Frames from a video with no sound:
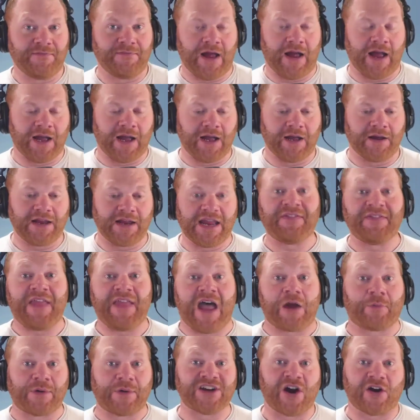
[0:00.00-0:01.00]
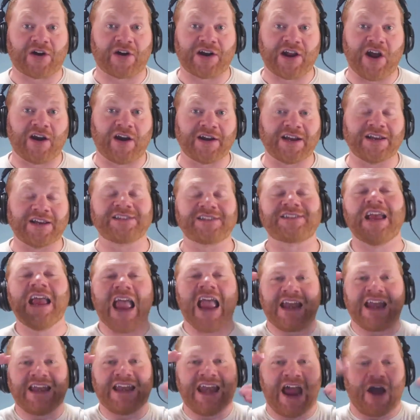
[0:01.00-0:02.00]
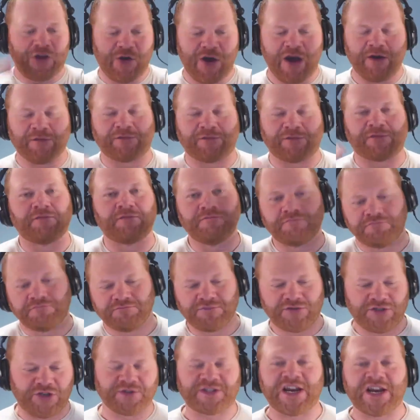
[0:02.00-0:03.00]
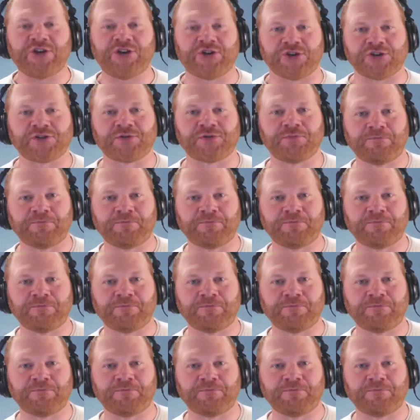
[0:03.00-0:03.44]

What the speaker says: that retargeting audience. And now you have 2 stages.